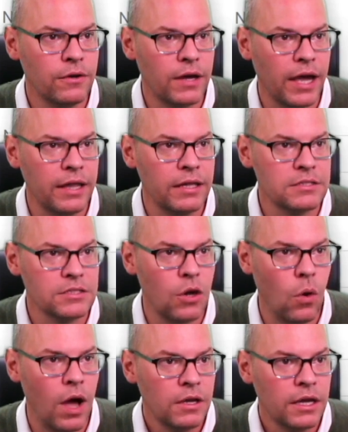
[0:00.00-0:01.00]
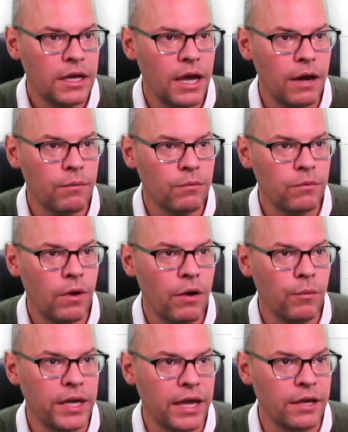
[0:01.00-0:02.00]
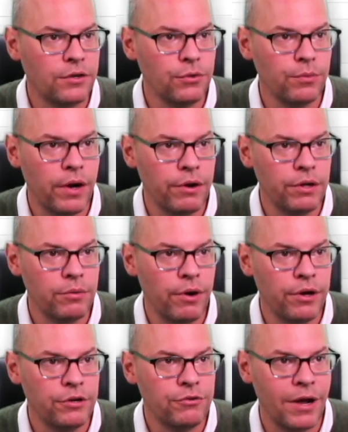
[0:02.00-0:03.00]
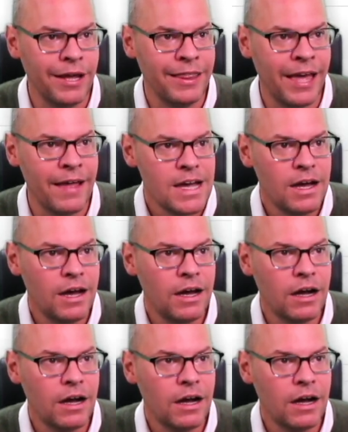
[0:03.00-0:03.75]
Okay, let's go up. Get rare. We can't do rarity. We already tried that.